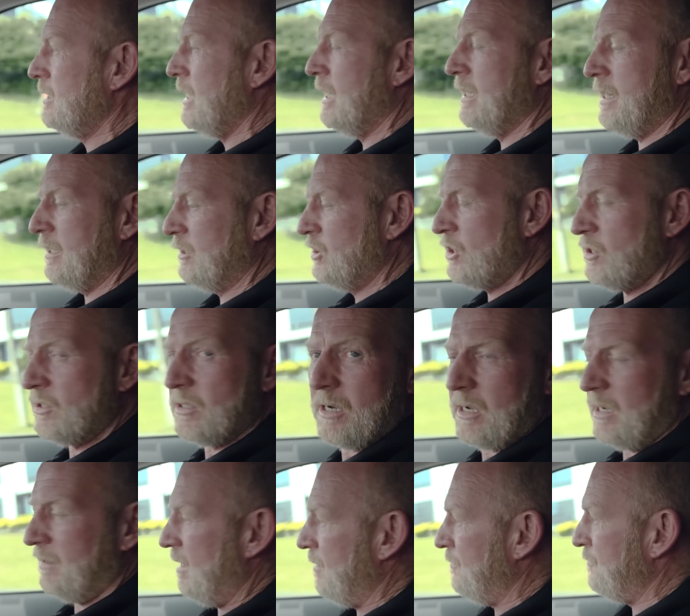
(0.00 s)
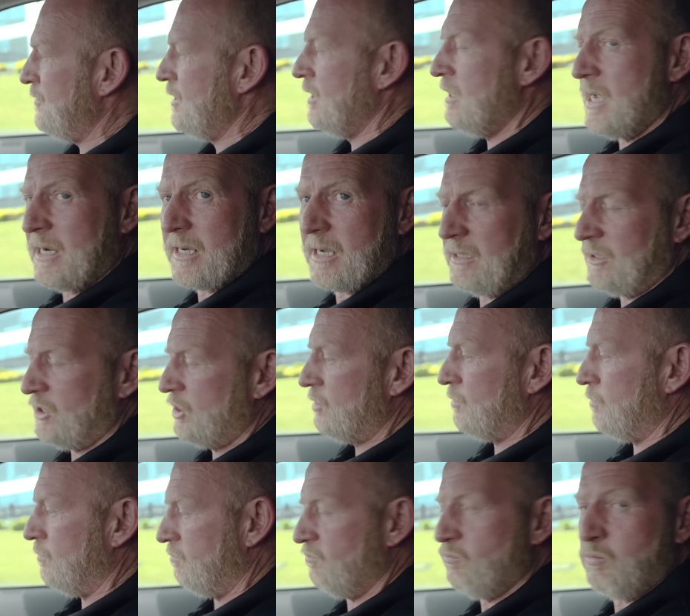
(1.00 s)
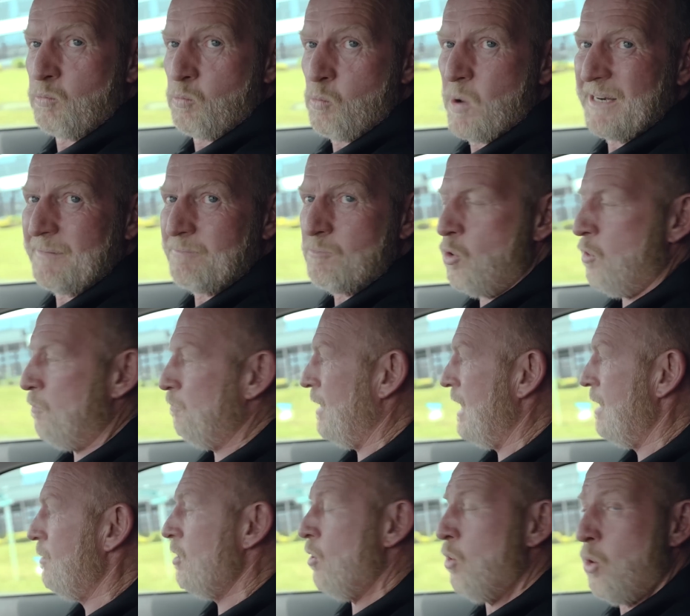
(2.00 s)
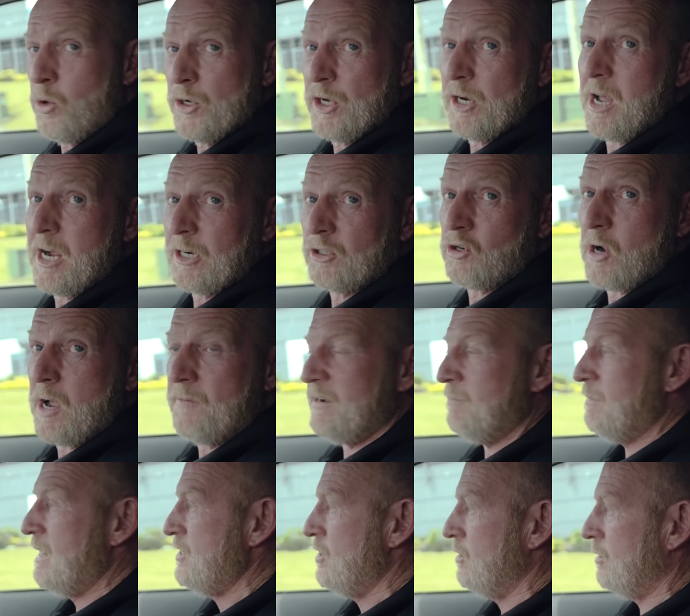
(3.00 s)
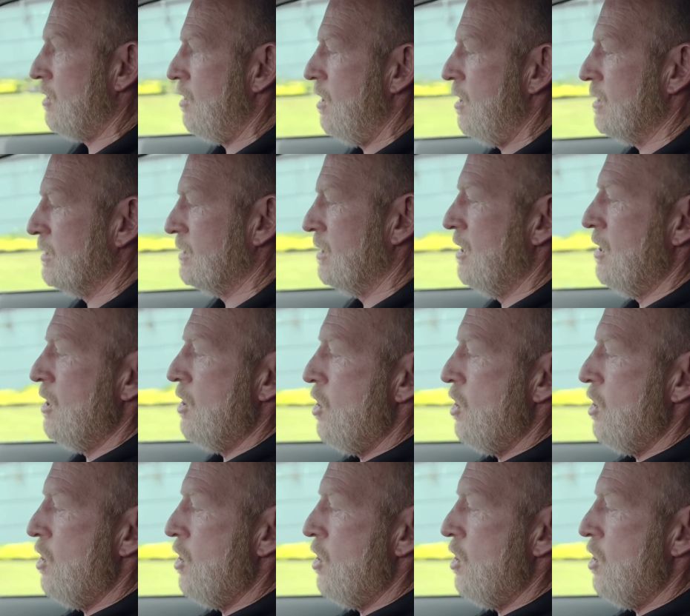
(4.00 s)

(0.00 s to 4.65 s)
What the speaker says: here and I feel like I just want more power, or you like driving manual cars.